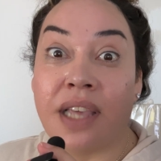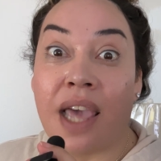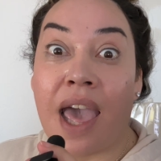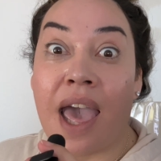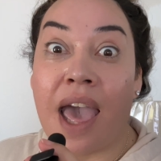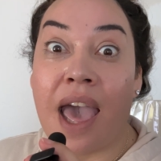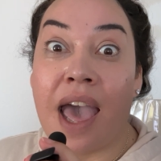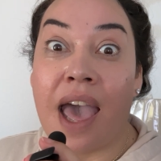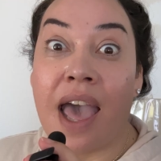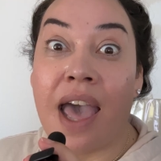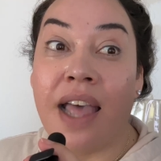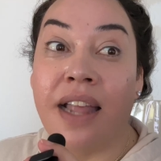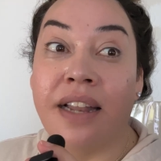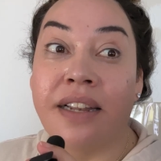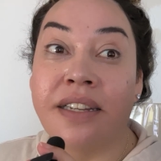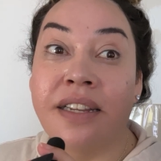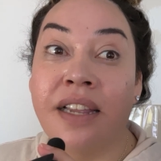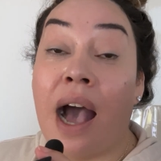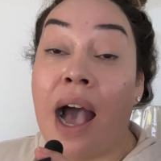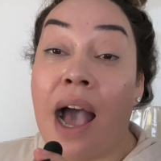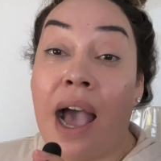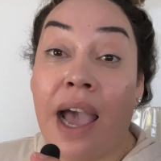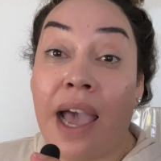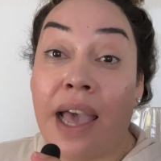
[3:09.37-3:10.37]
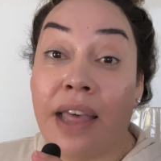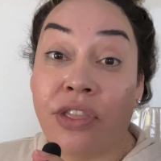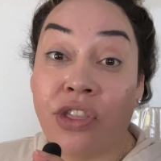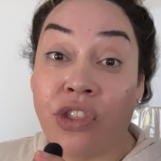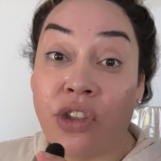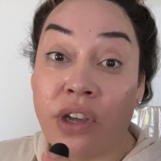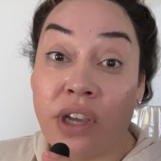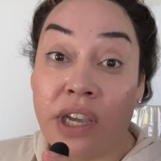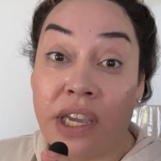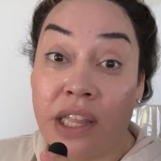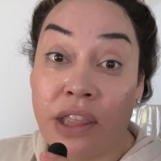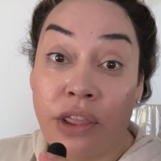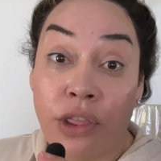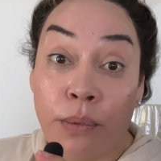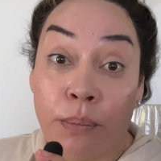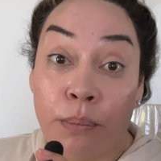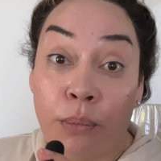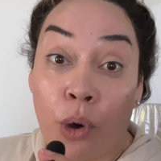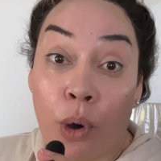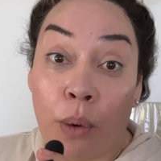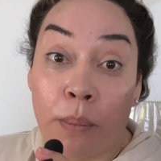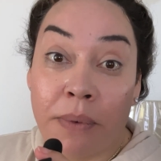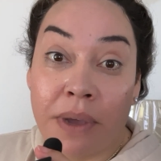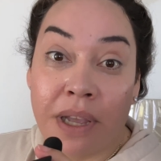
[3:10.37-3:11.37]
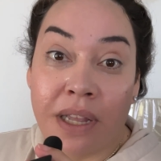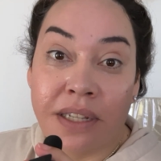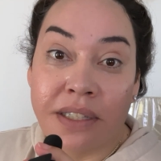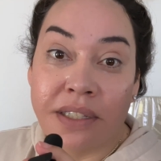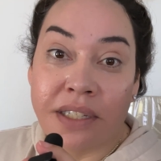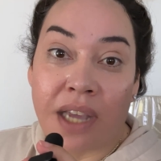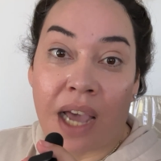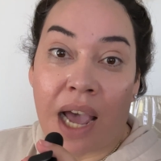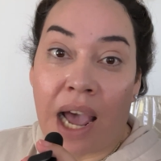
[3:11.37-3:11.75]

And in the moment,